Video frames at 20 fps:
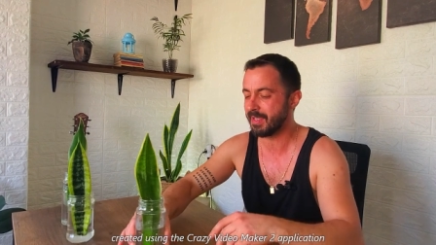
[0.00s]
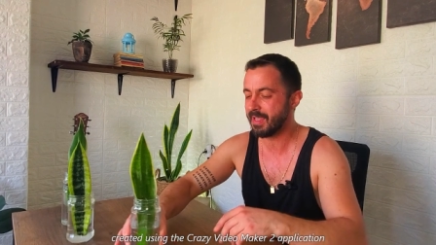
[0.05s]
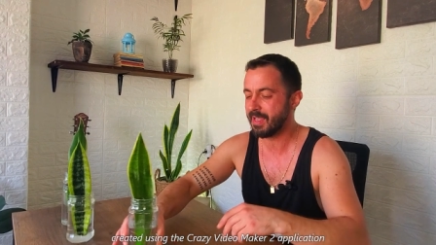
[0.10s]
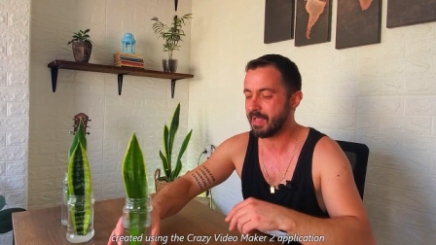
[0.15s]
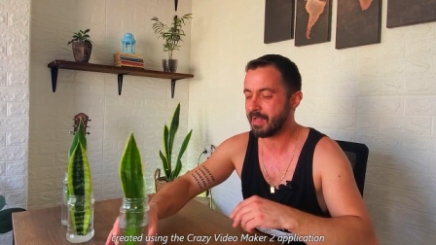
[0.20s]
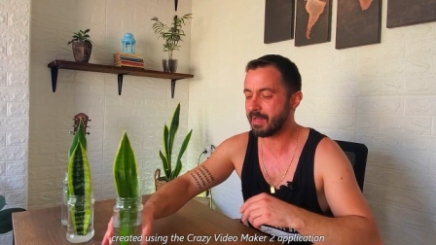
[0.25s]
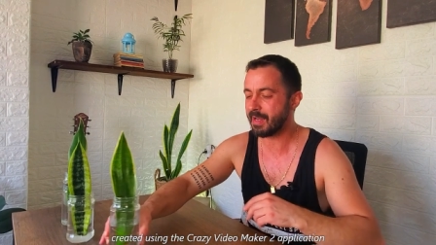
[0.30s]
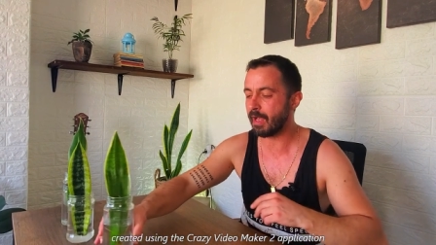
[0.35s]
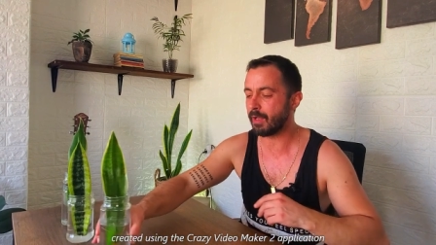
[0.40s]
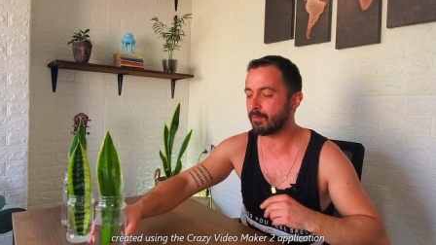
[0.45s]

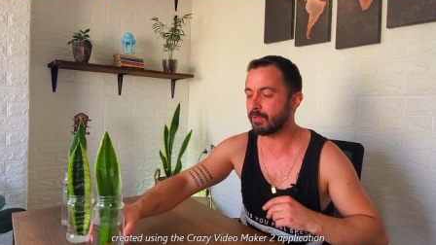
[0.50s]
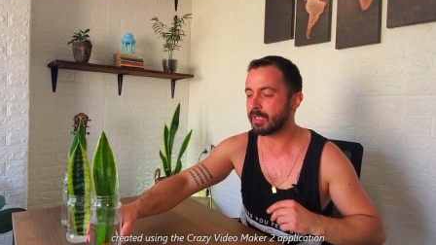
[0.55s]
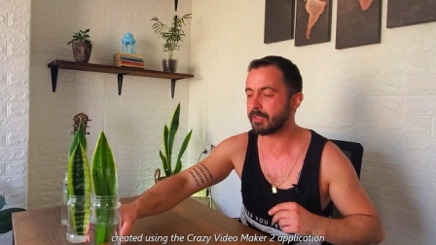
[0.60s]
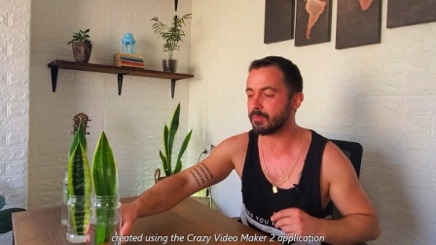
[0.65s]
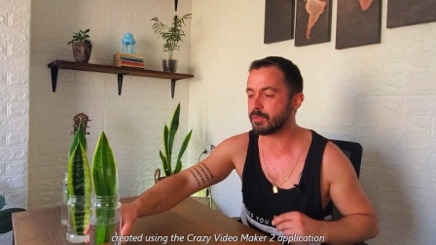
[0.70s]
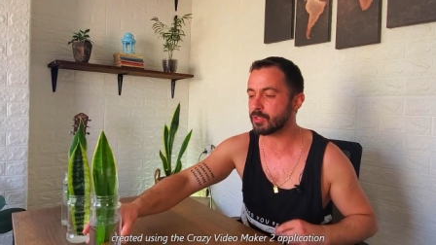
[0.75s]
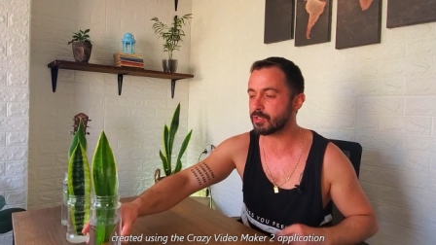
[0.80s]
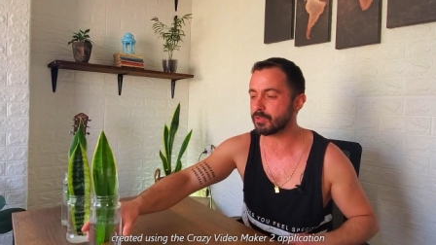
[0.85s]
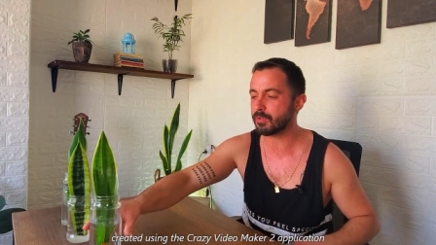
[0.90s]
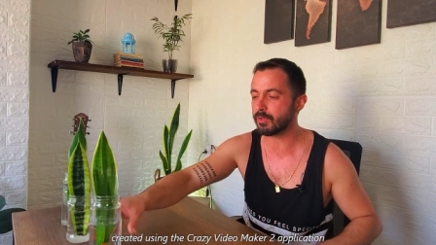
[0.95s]
Now
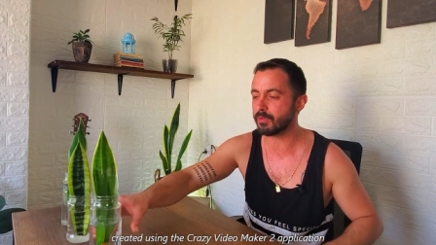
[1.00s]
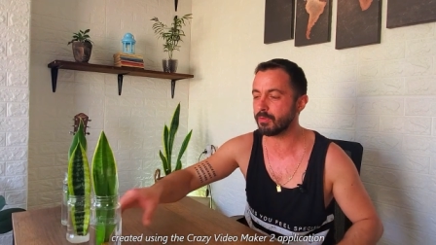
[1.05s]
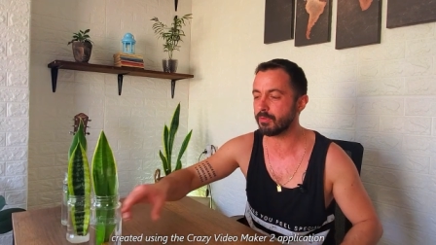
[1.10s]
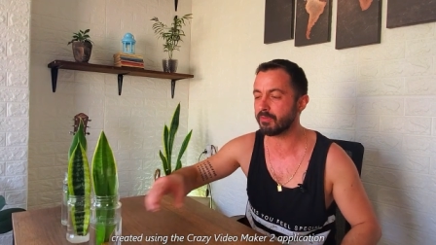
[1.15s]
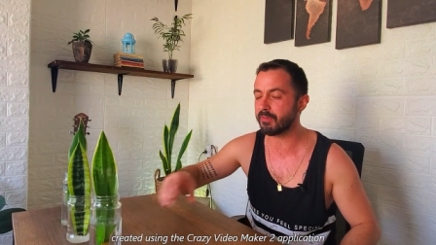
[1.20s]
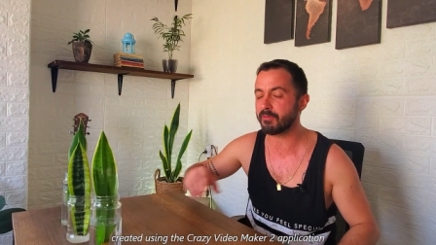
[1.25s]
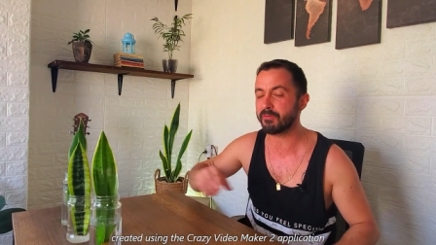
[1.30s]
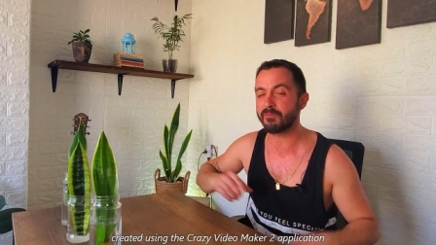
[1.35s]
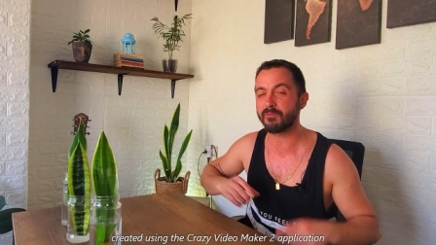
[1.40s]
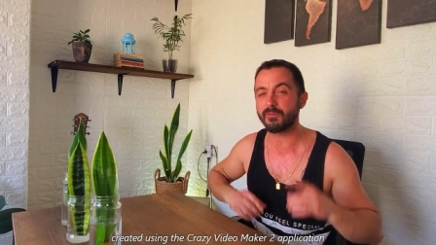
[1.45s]
let me show
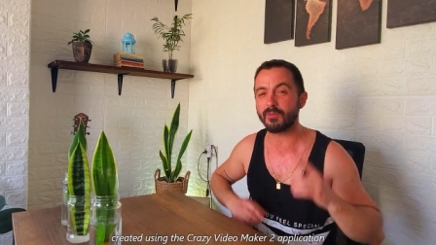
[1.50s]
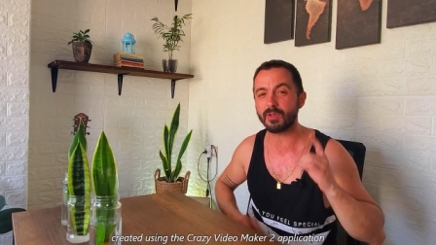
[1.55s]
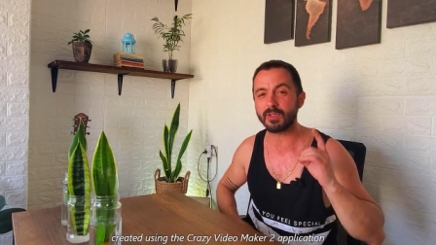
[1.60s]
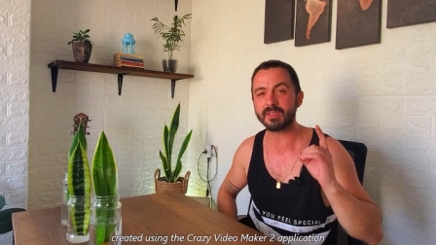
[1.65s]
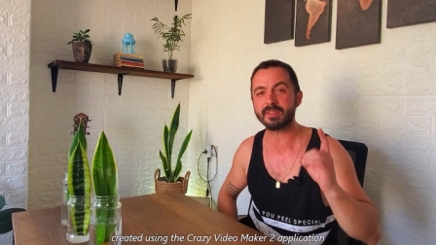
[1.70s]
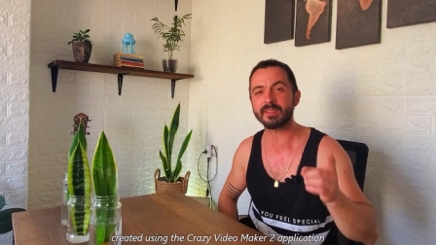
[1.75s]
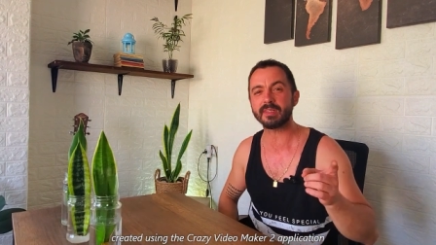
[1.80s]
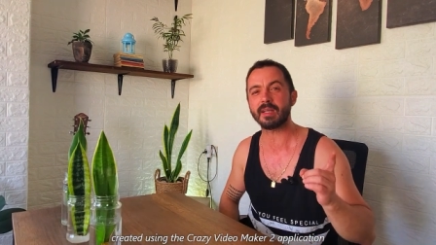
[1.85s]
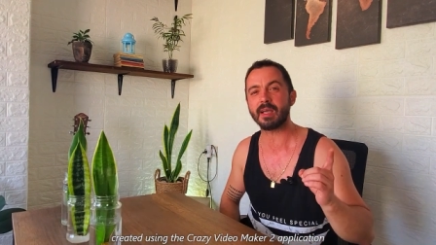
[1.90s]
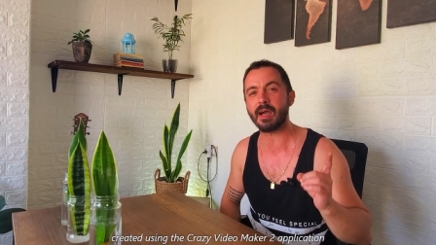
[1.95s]
you the
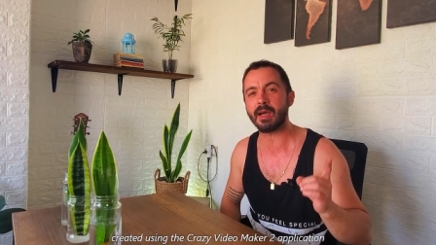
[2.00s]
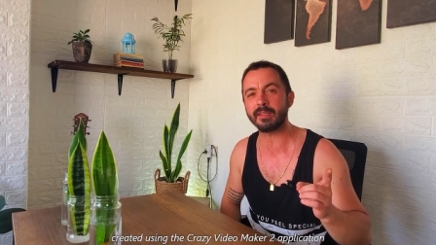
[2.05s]
first